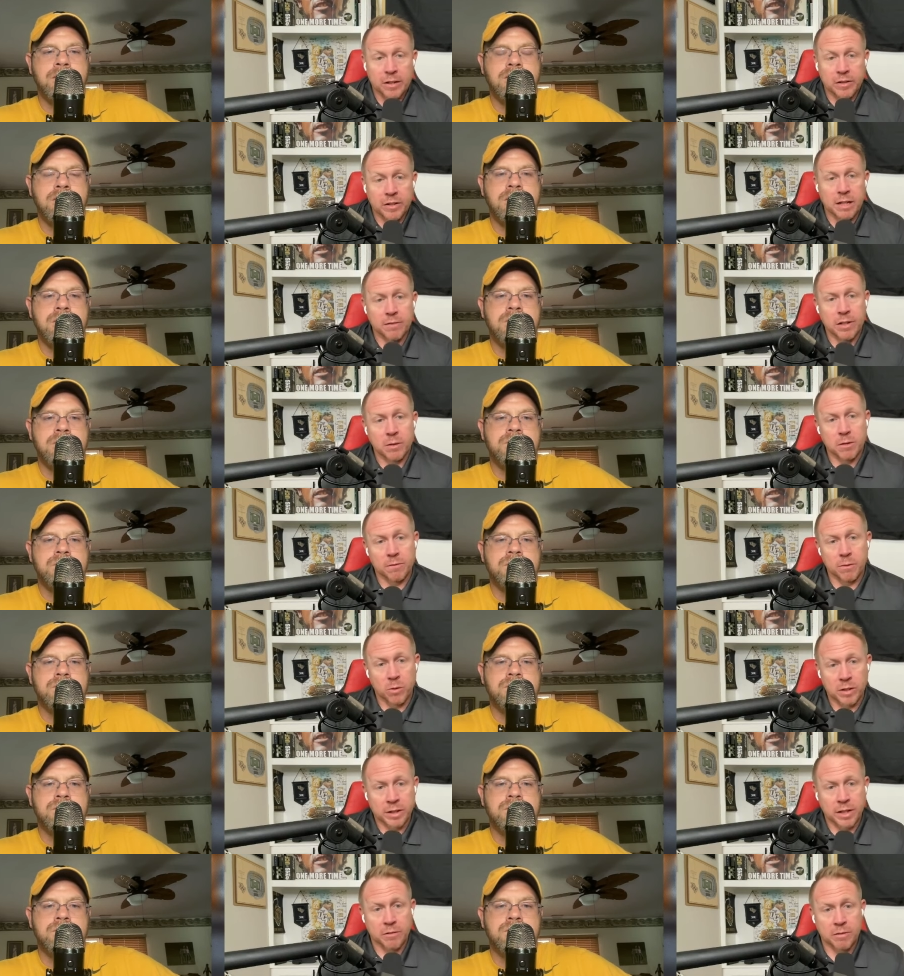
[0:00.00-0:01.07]
Speaker 1: You never know with
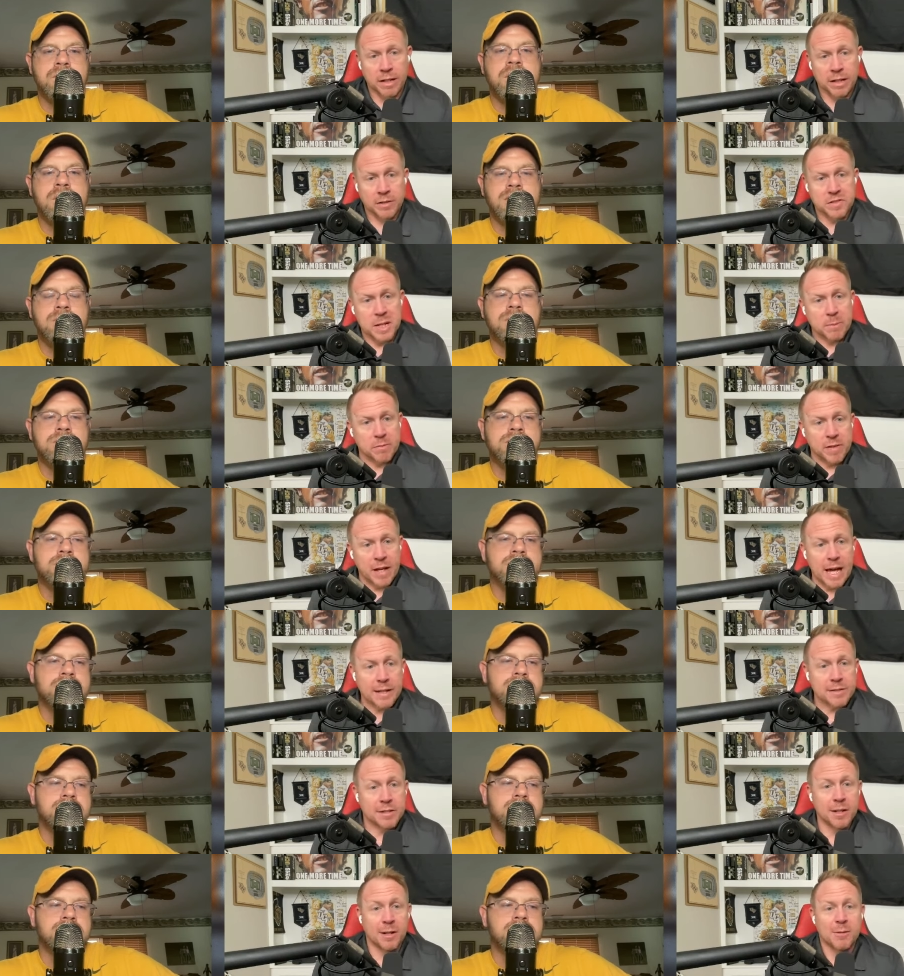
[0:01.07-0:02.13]
Florida. It can rain at right. the drop of a hat.
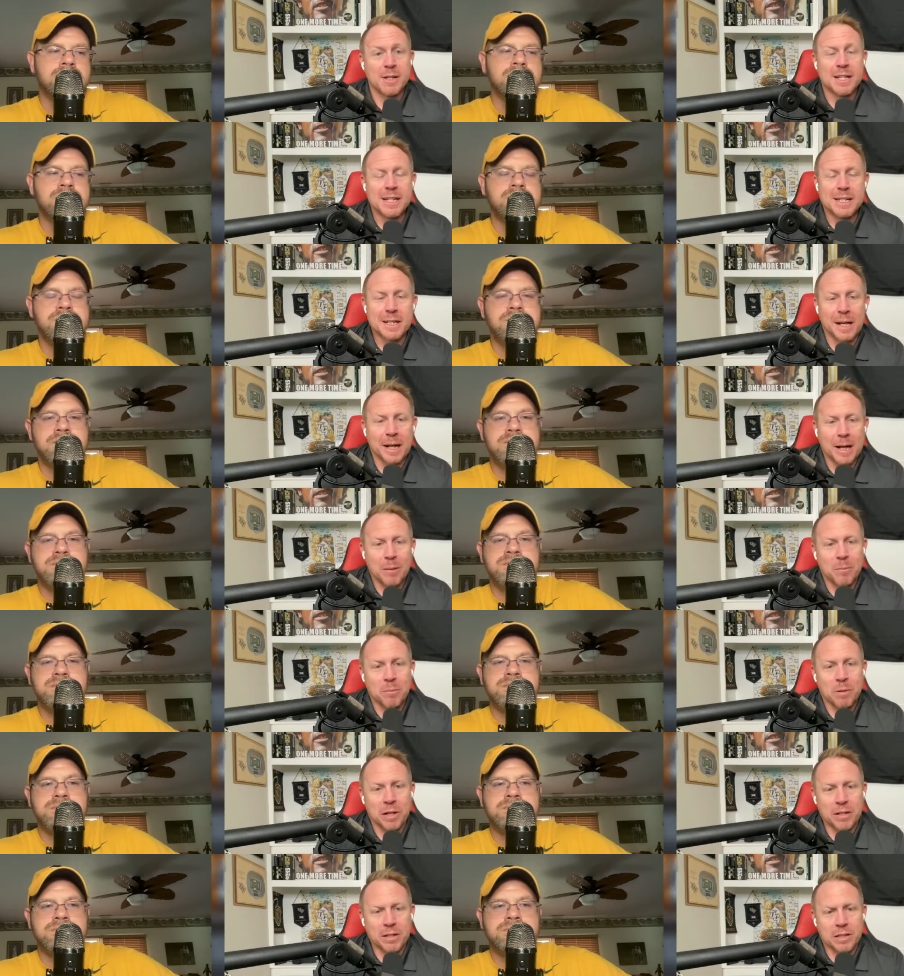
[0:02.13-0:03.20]
So, um,
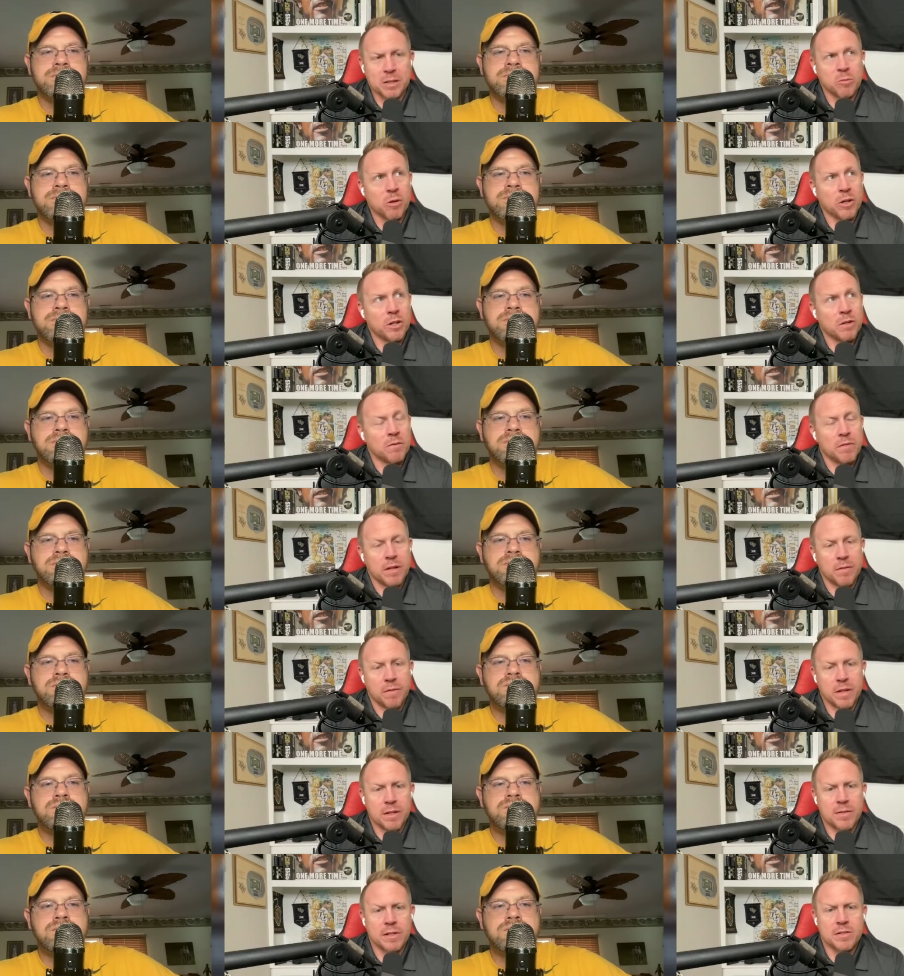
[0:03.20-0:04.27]
but you, you wonder if, they, if
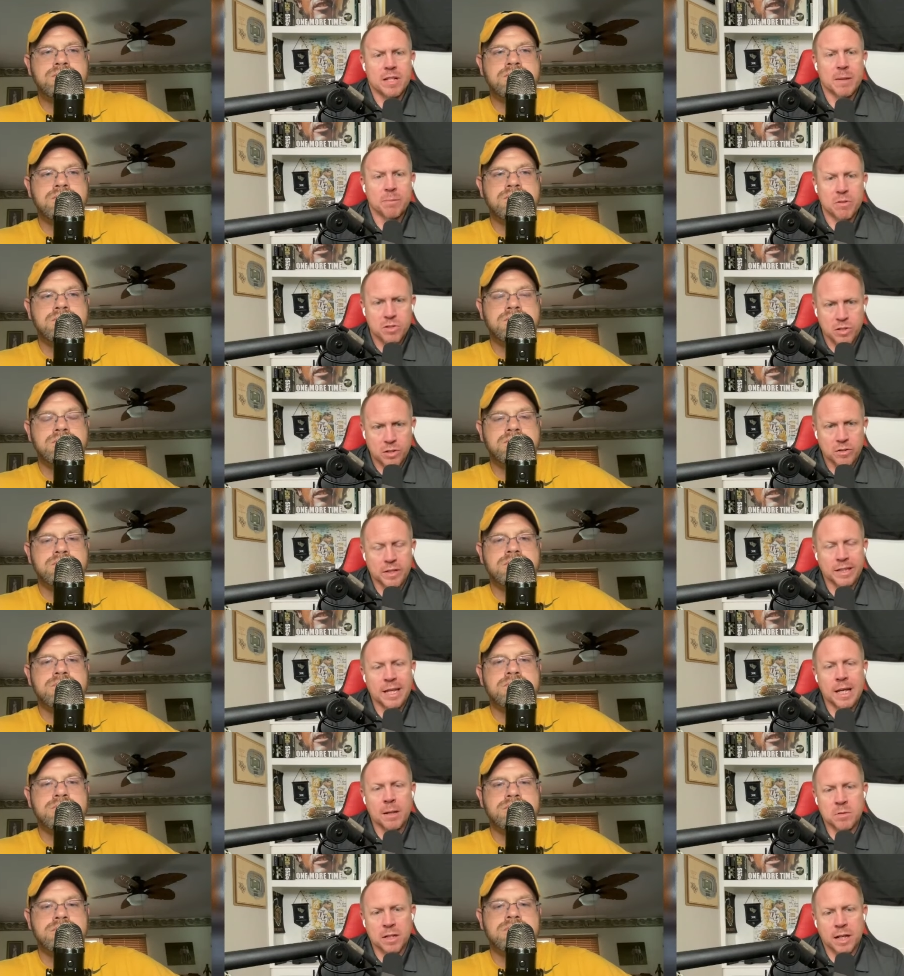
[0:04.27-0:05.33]
the, the temperature and the
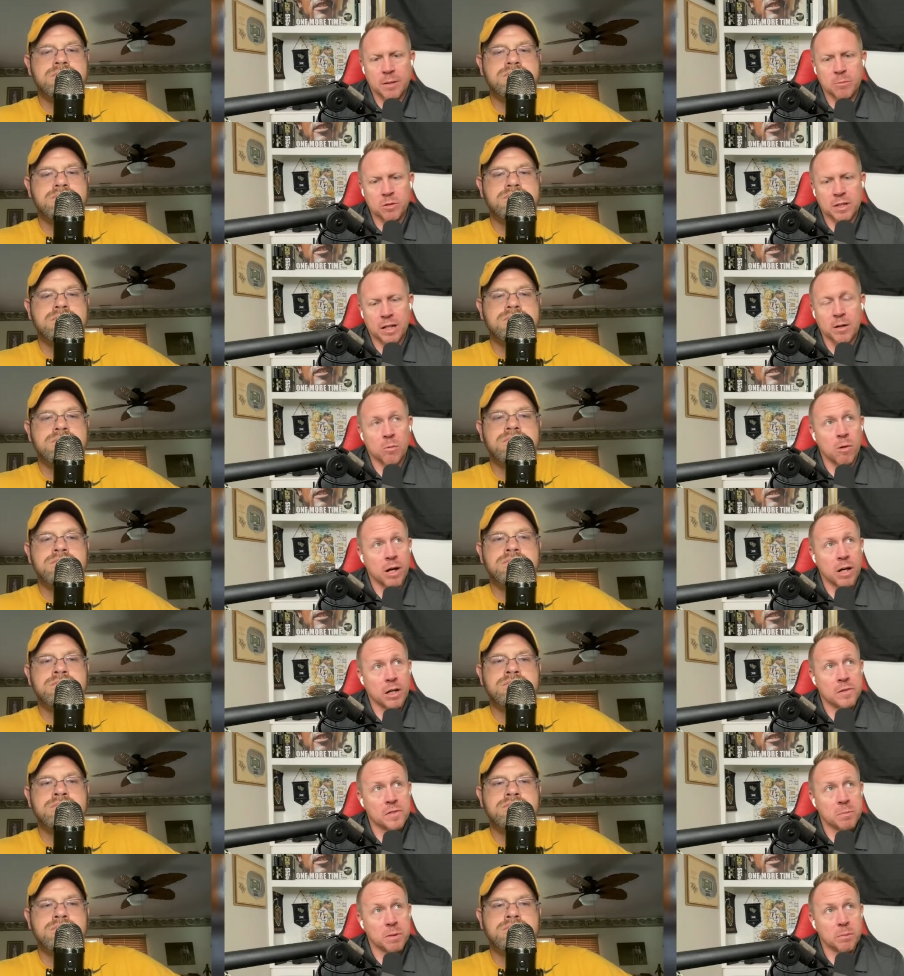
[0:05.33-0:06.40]
game time will kind of wear on
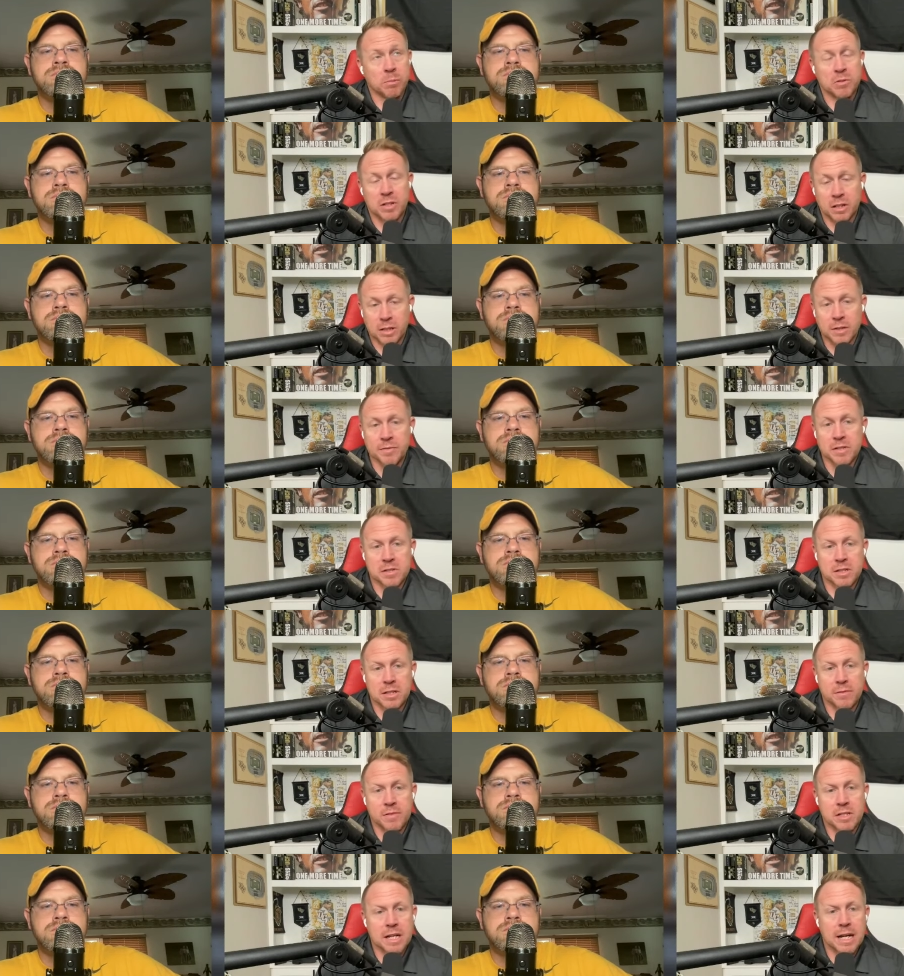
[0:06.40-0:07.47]
some people, particularly if it's a, if
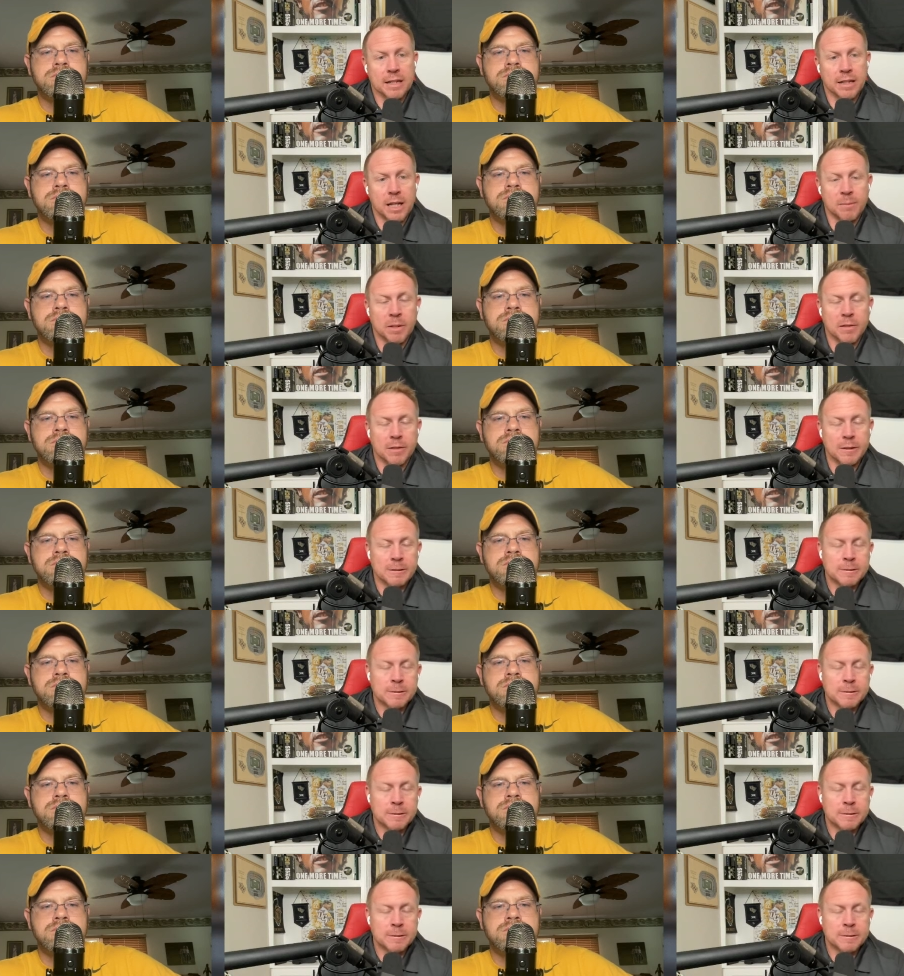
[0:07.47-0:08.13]
it's a hot game out there.